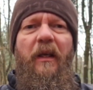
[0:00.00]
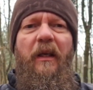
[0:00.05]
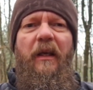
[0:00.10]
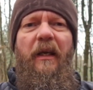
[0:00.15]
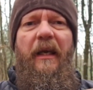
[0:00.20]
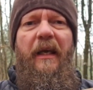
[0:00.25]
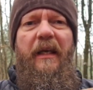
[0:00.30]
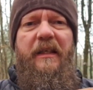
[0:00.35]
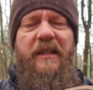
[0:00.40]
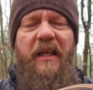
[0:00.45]

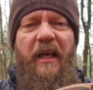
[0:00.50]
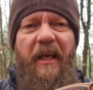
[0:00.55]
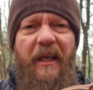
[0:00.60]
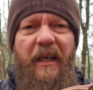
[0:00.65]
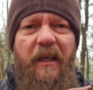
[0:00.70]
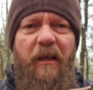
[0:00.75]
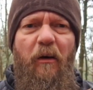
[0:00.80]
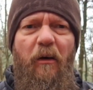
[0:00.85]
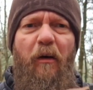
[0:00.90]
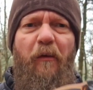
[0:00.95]
a
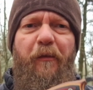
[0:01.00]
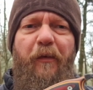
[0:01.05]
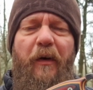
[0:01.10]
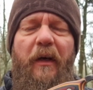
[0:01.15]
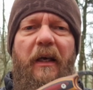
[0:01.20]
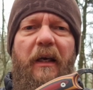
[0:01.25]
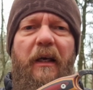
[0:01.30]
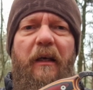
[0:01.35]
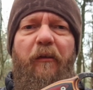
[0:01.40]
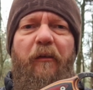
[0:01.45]
tank of a
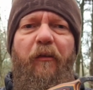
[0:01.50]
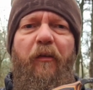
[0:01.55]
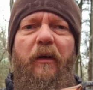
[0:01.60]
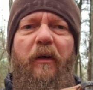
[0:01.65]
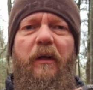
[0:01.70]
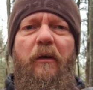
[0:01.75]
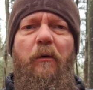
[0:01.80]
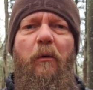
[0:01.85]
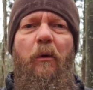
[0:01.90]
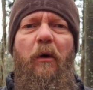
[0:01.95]
knife.
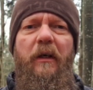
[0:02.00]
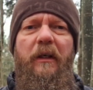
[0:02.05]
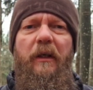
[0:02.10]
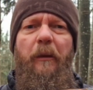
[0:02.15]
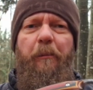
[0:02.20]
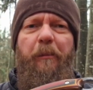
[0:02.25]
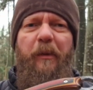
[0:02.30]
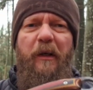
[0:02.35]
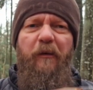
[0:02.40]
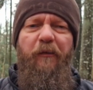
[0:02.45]
He wants a
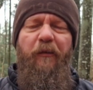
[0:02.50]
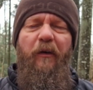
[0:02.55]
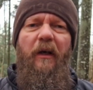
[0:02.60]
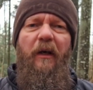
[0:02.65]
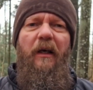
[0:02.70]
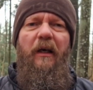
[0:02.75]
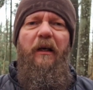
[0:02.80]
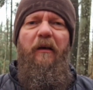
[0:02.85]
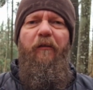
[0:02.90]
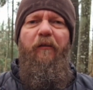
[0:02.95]
beefy
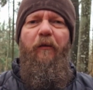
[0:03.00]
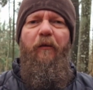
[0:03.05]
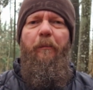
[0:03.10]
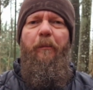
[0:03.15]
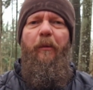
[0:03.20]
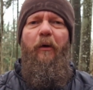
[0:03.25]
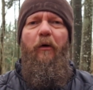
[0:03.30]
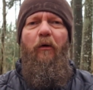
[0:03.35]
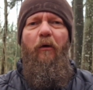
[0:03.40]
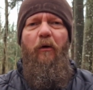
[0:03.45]
knife,
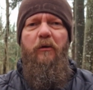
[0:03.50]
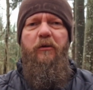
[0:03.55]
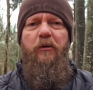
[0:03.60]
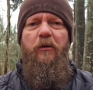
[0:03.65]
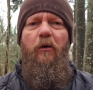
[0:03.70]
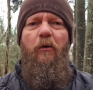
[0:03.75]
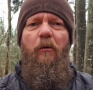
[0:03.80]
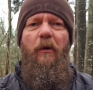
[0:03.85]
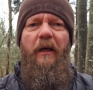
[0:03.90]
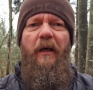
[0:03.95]
but
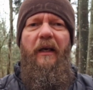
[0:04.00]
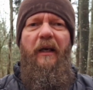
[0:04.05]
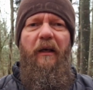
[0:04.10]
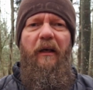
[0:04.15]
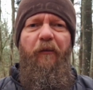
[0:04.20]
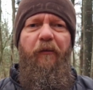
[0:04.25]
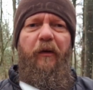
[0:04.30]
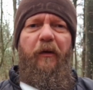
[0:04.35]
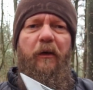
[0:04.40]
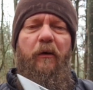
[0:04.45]
also a
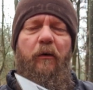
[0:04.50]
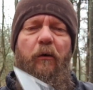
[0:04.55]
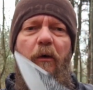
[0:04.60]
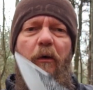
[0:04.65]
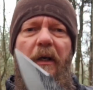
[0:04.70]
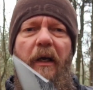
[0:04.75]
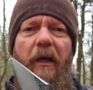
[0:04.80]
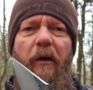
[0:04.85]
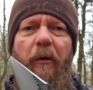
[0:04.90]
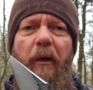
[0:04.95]
knife he could
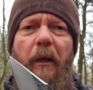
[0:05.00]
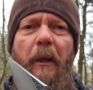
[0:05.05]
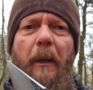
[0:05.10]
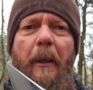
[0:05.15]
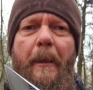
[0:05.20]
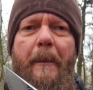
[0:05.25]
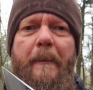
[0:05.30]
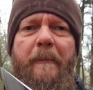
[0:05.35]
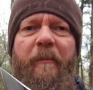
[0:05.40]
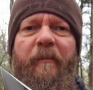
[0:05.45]
carry.
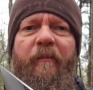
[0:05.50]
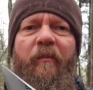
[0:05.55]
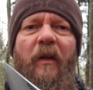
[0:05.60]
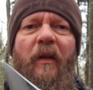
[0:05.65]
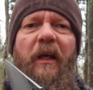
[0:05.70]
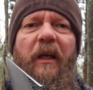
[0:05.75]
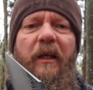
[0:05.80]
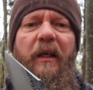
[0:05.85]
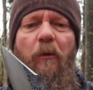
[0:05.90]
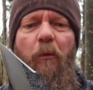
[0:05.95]

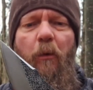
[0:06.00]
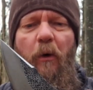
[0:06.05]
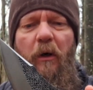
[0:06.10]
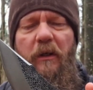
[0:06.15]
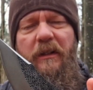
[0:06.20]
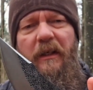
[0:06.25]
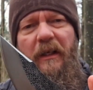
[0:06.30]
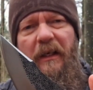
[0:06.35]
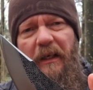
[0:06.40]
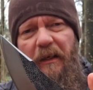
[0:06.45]
He
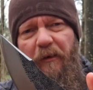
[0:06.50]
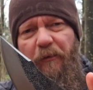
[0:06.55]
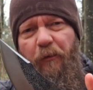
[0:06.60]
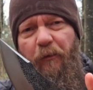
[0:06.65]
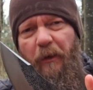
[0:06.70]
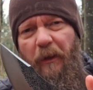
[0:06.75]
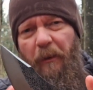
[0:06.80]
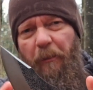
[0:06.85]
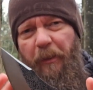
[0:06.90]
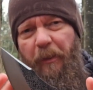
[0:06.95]
wants a knife
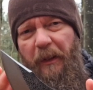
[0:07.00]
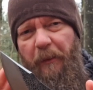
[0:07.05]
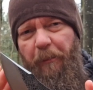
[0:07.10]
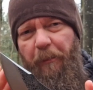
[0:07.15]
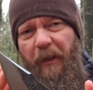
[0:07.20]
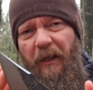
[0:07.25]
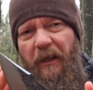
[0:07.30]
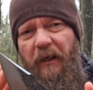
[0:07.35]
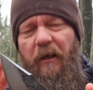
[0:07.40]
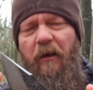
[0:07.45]
with a big
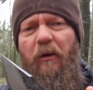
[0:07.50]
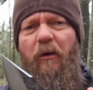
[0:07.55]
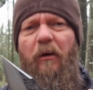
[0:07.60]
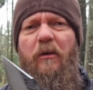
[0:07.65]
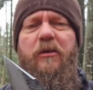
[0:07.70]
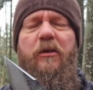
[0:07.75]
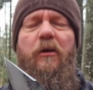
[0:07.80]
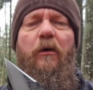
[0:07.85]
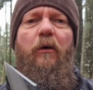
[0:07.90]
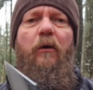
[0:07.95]
belly
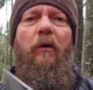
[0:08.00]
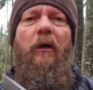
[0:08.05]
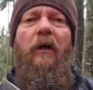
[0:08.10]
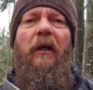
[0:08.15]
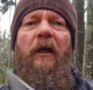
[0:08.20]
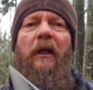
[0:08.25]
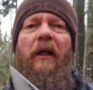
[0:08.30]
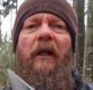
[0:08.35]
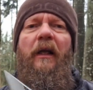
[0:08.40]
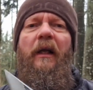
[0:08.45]
also,
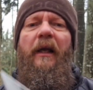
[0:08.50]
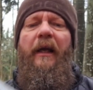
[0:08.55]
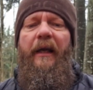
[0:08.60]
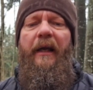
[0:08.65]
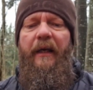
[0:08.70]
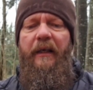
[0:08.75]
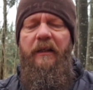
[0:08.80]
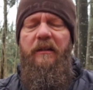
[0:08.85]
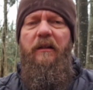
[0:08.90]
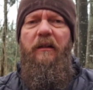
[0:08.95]

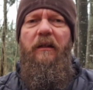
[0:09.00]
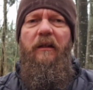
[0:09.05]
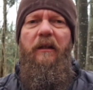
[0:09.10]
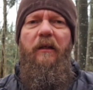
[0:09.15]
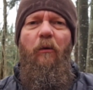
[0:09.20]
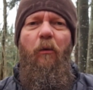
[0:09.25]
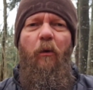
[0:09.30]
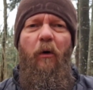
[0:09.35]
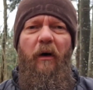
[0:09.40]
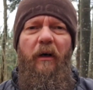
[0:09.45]
and he
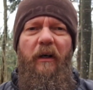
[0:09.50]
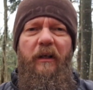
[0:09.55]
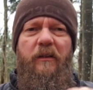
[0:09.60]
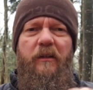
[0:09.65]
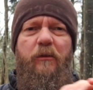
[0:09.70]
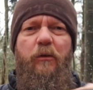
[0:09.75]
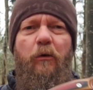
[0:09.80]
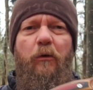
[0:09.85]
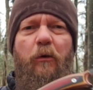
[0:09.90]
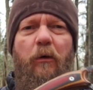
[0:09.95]
wanted
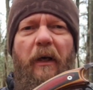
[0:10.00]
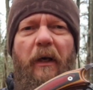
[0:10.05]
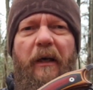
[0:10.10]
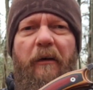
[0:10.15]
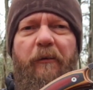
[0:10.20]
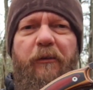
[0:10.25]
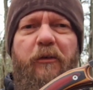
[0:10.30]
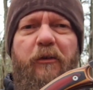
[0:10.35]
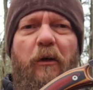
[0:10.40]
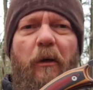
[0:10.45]
to
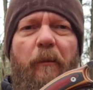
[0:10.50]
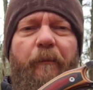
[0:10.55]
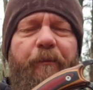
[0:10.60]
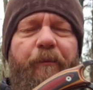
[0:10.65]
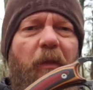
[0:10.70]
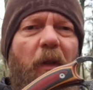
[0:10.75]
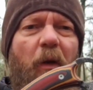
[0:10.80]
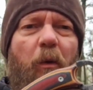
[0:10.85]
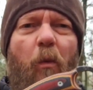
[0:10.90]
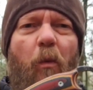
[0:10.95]
have some
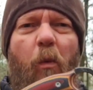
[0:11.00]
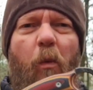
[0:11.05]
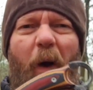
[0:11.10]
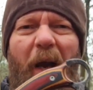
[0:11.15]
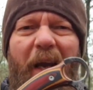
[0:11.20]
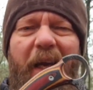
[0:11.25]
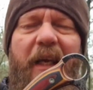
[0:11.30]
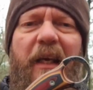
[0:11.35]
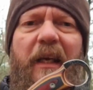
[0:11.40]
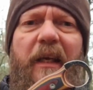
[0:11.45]

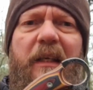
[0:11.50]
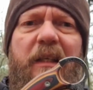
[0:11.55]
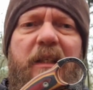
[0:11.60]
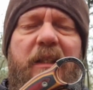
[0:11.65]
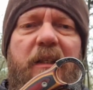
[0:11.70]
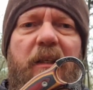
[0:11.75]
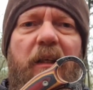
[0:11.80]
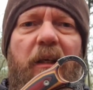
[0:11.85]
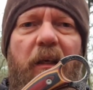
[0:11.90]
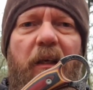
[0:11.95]

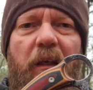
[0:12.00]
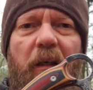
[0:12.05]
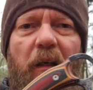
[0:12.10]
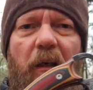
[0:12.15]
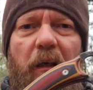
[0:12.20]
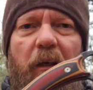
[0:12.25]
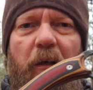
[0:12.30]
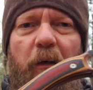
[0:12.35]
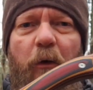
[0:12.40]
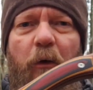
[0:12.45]
wackiness
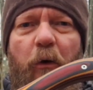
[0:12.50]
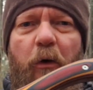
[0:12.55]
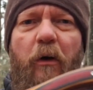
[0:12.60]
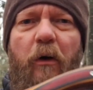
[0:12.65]
look